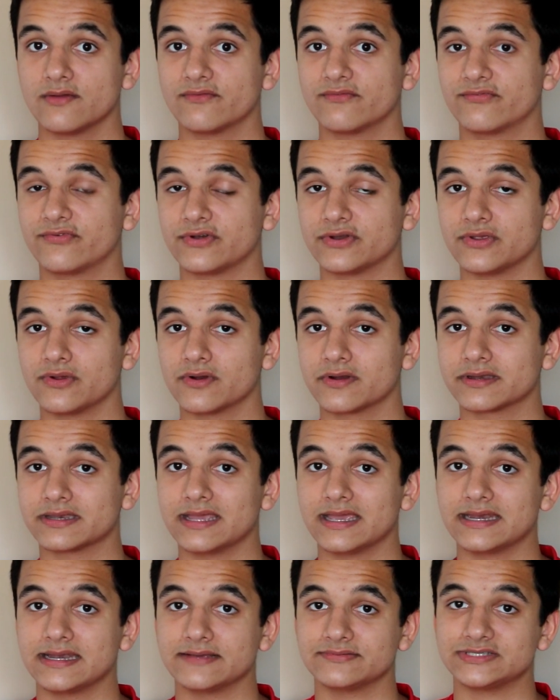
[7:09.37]
for York
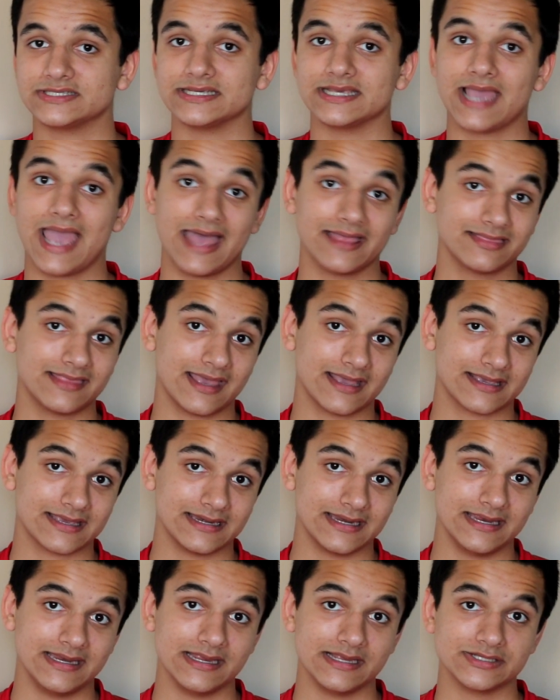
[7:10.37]
9 FC at that
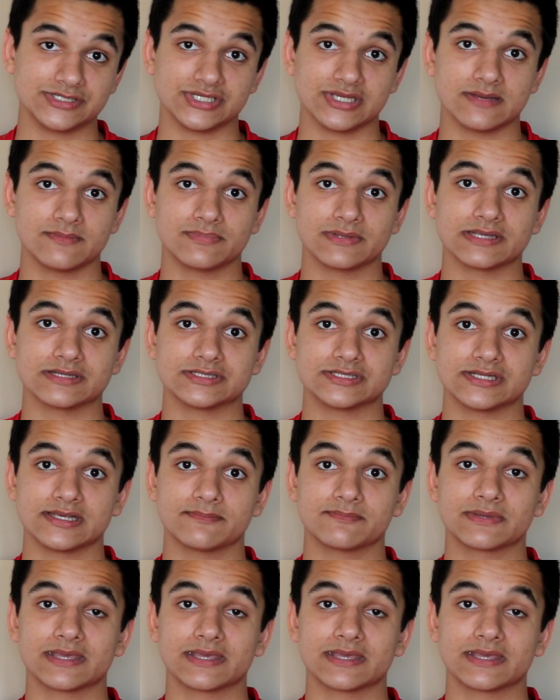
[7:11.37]
Canadian Championship